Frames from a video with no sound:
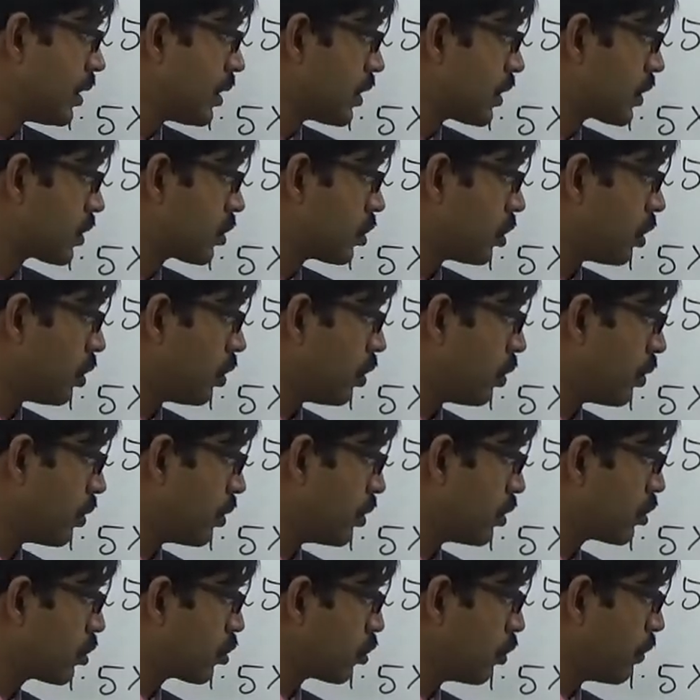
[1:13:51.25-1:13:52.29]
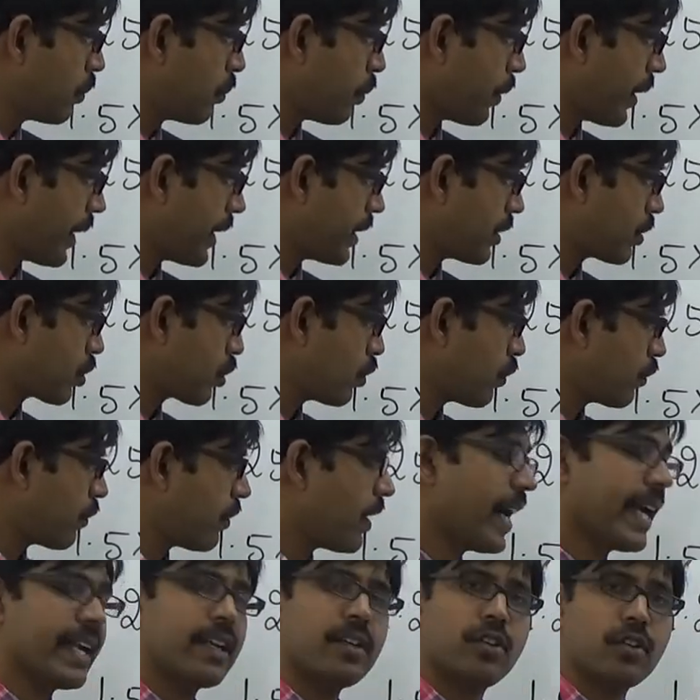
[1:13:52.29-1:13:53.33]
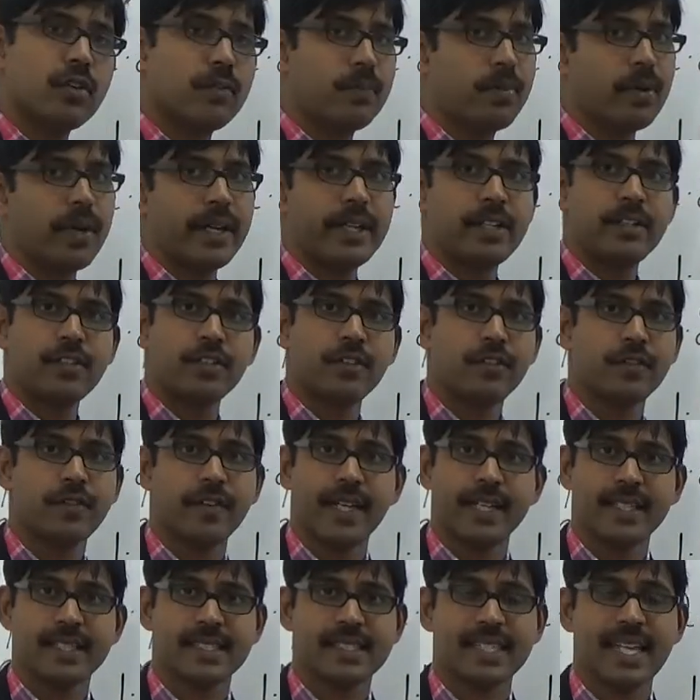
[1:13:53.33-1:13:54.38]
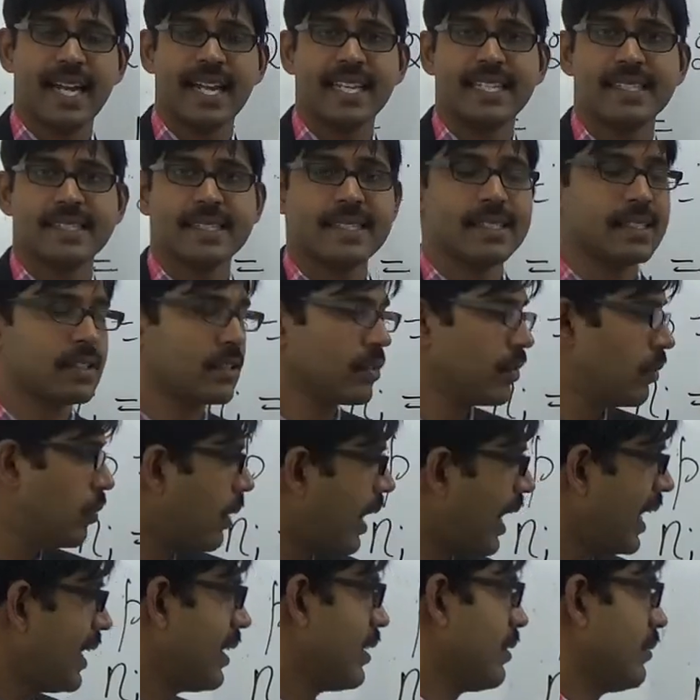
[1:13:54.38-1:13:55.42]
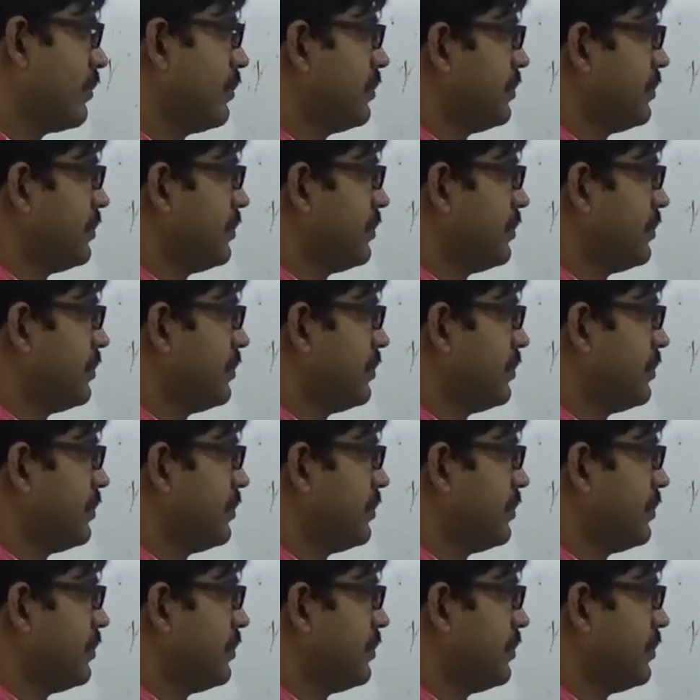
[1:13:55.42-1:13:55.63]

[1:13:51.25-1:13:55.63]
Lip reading: So 2.25 is cancelled to 1.